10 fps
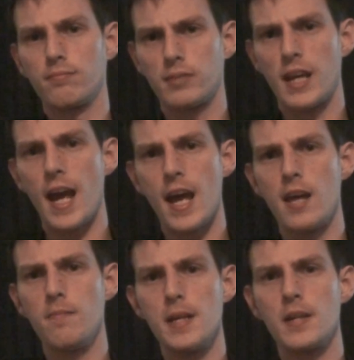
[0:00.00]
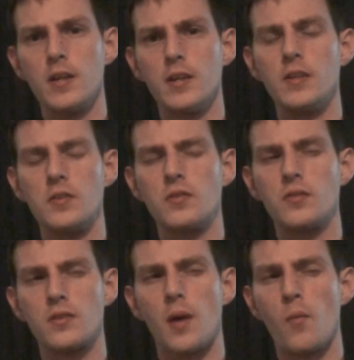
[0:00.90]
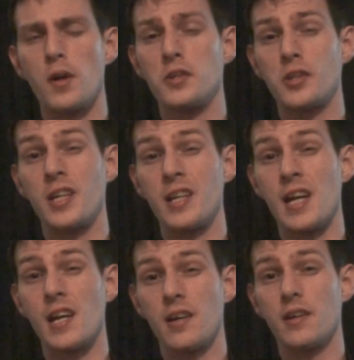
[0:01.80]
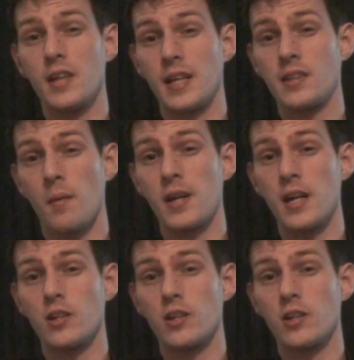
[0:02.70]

cared, because someone hit